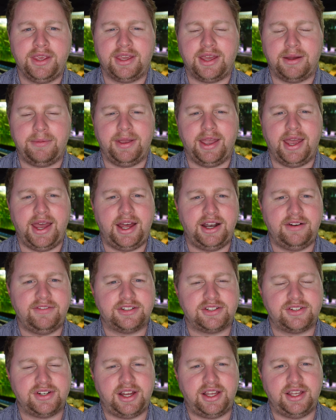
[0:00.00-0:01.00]
coming out of
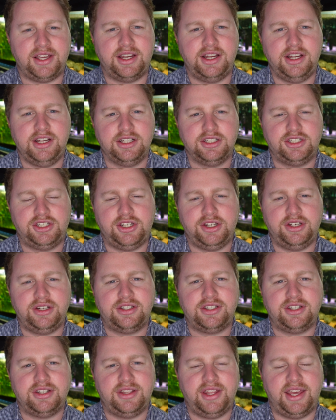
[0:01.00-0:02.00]
Australia
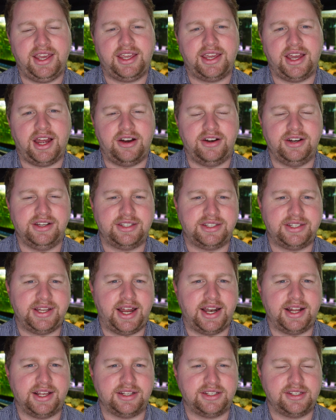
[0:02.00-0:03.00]
due to their current
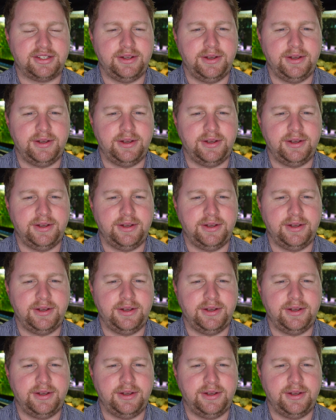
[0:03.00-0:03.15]
status.